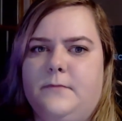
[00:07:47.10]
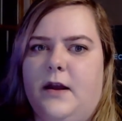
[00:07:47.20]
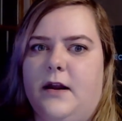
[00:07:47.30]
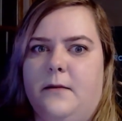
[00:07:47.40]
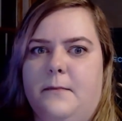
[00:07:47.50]

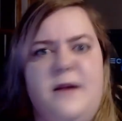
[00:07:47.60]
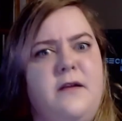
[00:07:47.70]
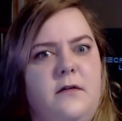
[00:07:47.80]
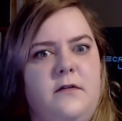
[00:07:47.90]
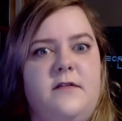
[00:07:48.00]
and
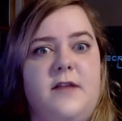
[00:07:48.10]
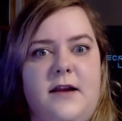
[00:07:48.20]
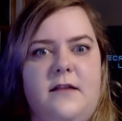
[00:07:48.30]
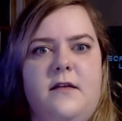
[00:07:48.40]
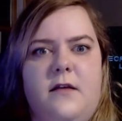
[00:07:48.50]
mental
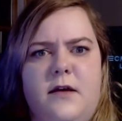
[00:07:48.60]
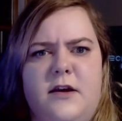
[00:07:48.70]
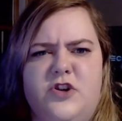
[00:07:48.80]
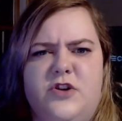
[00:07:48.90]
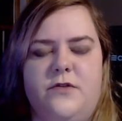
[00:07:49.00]
state
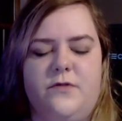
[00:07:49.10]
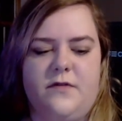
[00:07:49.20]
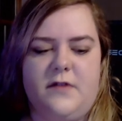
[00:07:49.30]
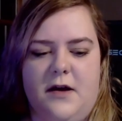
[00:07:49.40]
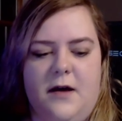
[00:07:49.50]

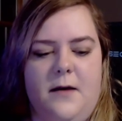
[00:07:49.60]
issues.